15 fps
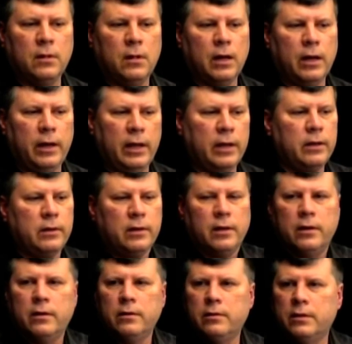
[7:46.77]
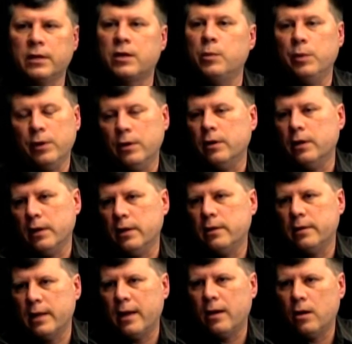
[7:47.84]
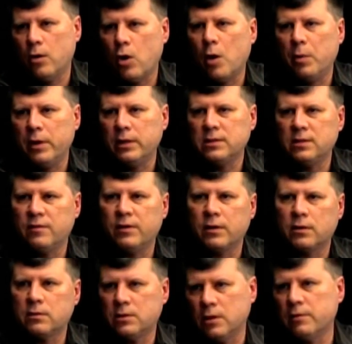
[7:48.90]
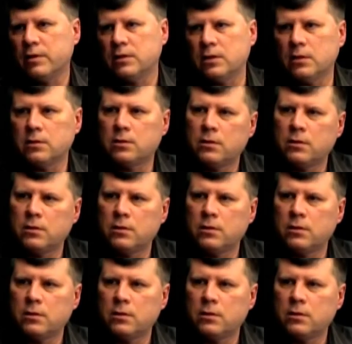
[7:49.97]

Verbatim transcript: uh, in the, the community that Albany Civic Services.